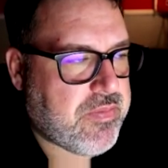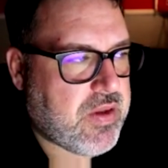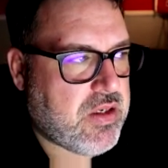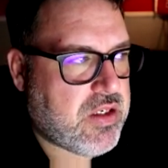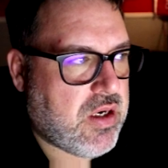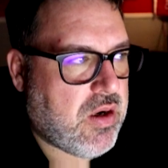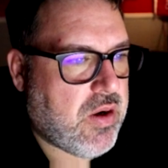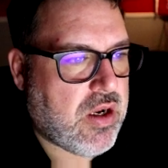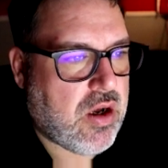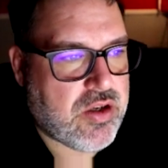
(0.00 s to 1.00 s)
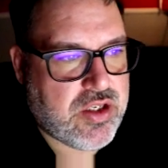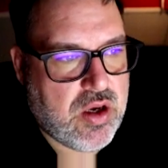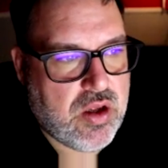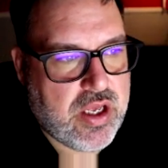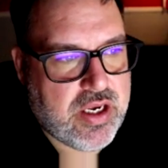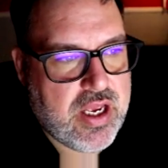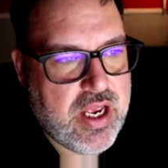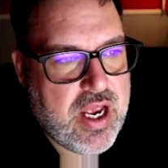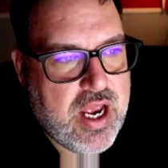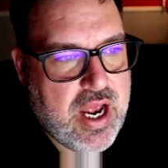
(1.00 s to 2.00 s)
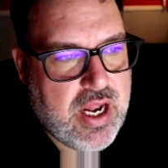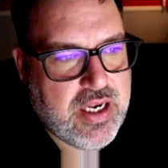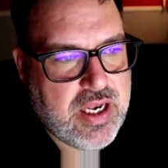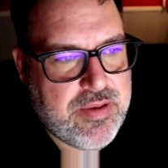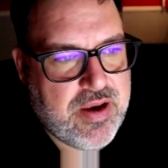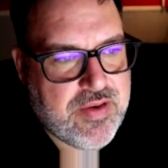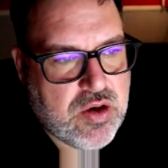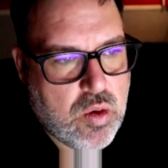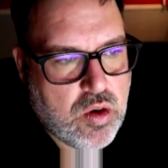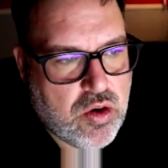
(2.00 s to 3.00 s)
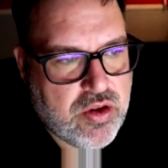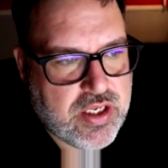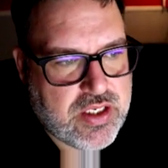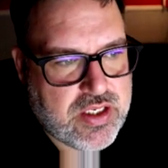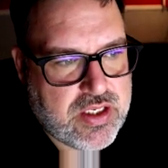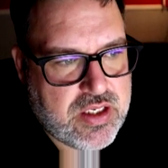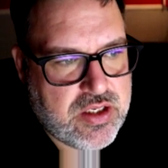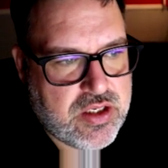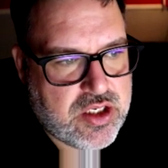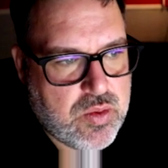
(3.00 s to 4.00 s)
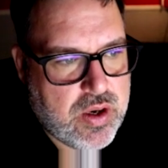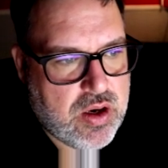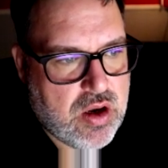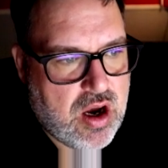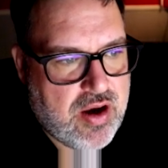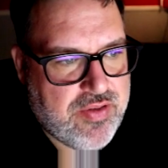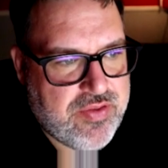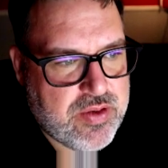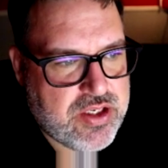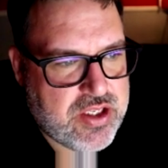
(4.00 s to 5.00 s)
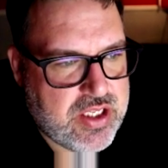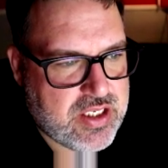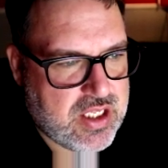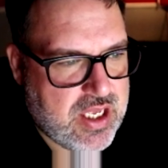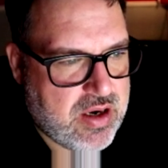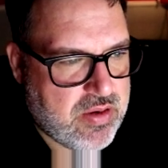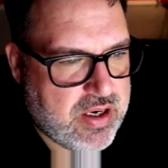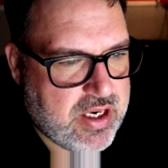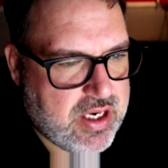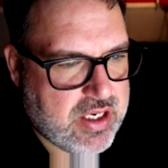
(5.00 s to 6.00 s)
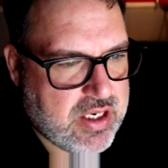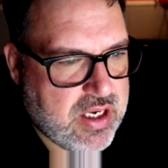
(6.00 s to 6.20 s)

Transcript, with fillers: So and also like anytime you have a corner that's squared off, which this lettering,